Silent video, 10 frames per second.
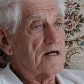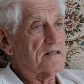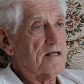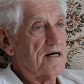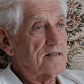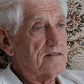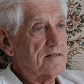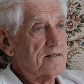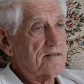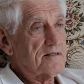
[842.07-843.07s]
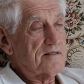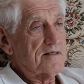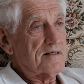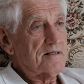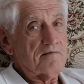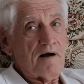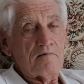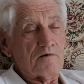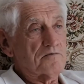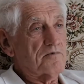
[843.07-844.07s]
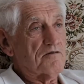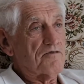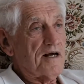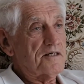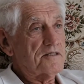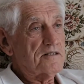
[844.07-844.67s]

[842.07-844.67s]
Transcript: those days. The road wasn't real flash.